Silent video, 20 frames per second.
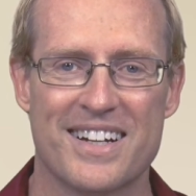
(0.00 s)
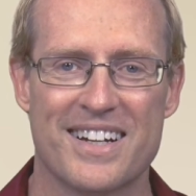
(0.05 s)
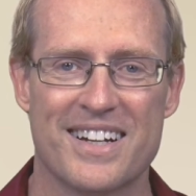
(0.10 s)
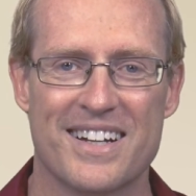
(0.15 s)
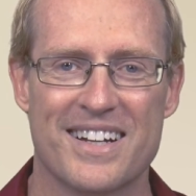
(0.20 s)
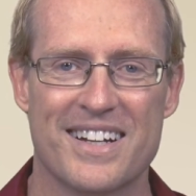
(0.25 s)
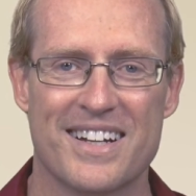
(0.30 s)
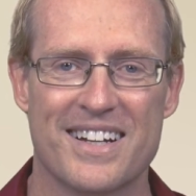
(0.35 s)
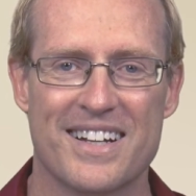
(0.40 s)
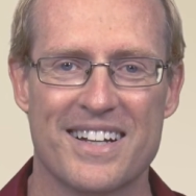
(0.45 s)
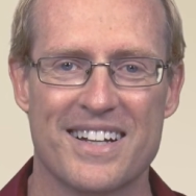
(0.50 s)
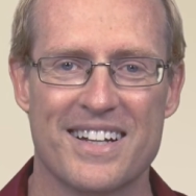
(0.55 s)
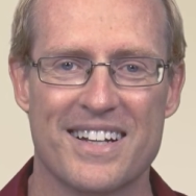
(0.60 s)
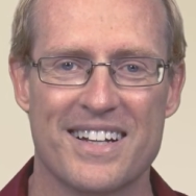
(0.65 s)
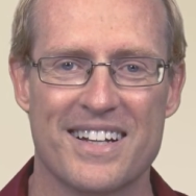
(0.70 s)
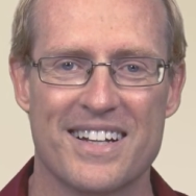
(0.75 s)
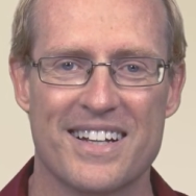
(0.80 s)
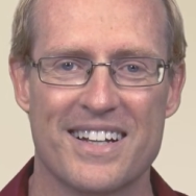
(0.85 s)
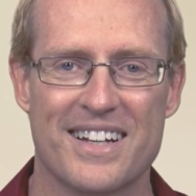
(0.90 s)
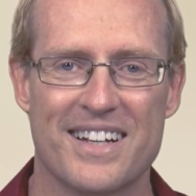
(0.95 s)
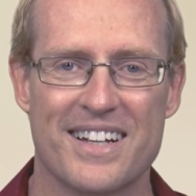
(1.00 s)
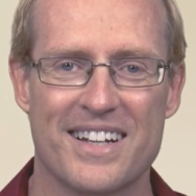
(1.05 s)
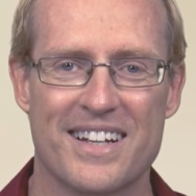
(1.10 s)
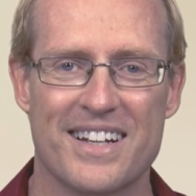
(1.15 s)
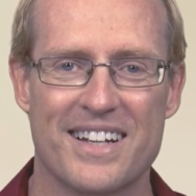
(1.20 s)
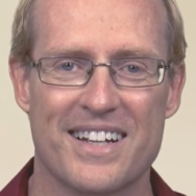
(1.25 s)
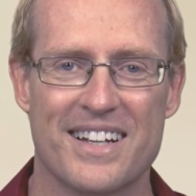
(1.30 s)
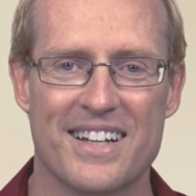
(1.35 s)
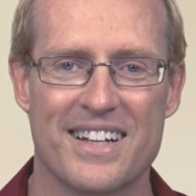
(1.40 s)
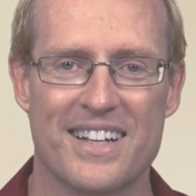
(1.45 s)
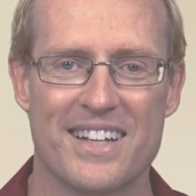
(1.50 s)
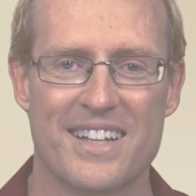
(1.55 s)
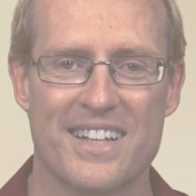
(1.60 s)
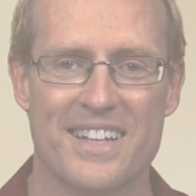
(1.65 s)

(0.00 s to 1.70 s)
(silence)